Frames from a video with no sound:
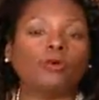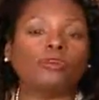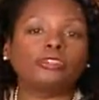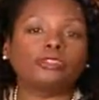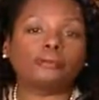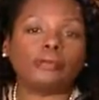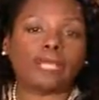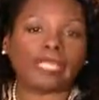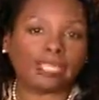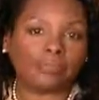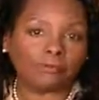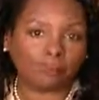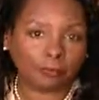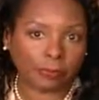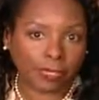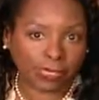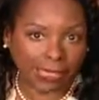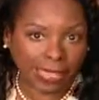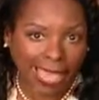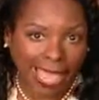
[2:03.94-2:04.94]
or to make
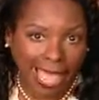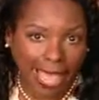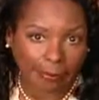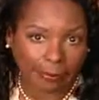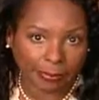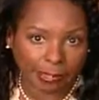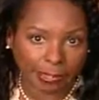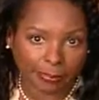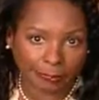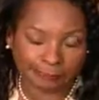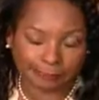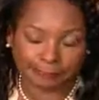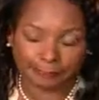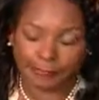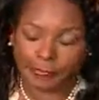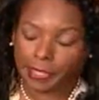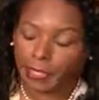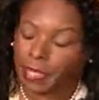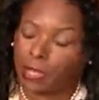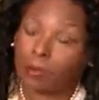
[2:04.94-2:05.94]
everybody happy.
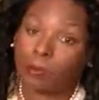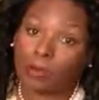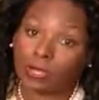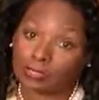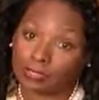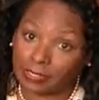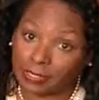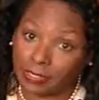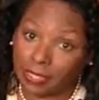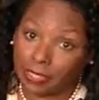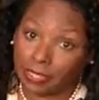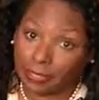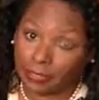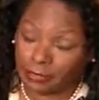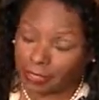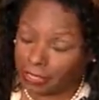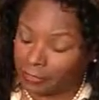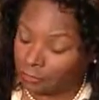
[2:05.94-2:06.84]
Once again,